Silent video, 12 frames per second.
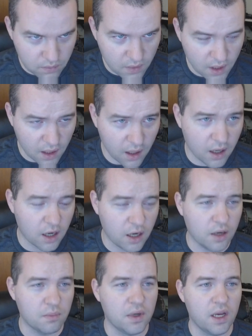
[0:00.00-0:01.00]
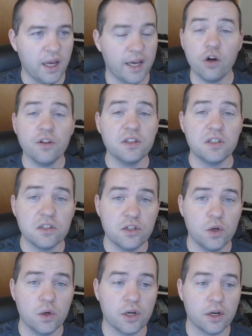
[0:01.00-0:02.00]
And all this is new
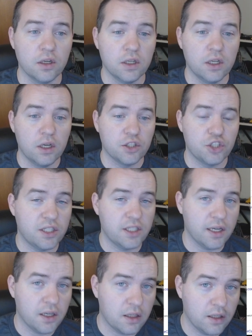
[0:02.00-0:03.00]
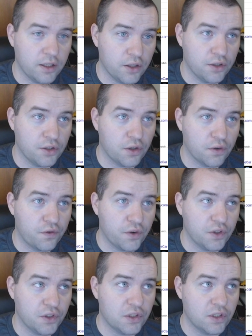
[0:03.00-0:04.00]
to her. She technically earned her
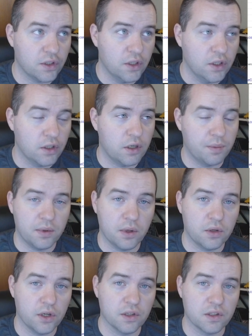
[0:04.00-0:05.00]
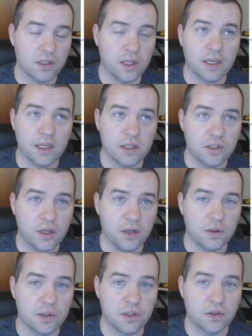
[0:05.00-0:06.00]
first cryptocurrency. Like, yesterday
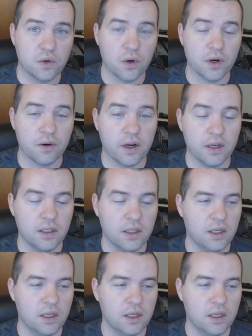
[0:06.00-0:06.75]
was historic, right?